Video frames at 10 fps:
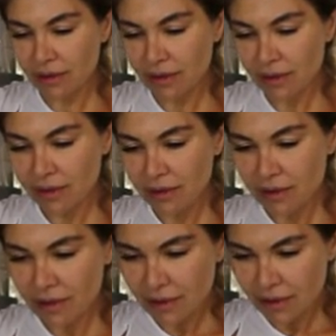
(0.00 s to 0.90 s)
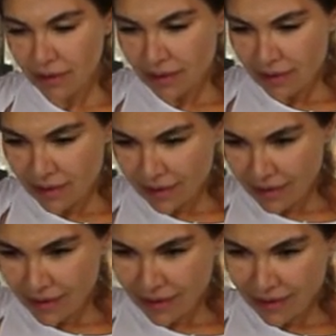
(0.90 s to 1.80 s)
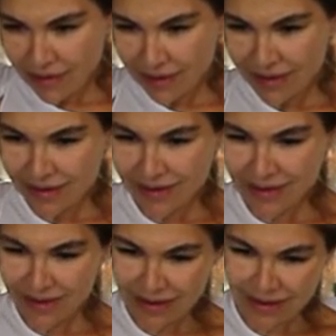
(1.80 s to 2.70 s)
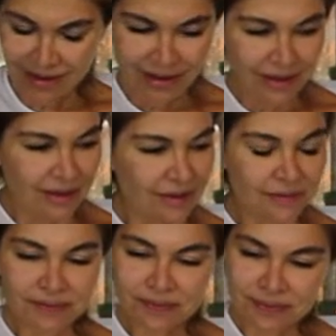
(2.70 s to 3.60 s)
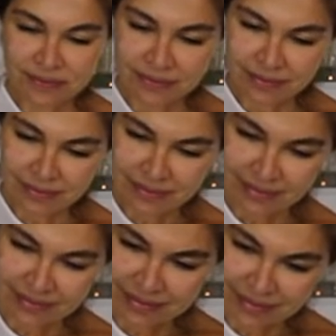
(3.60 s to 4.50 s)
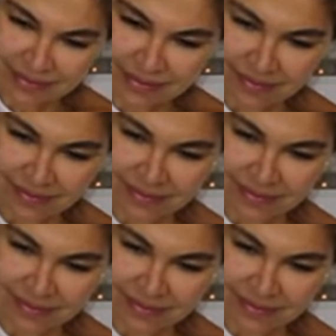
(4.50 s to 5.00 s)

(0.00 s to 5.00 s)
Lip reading: Nobody speaks.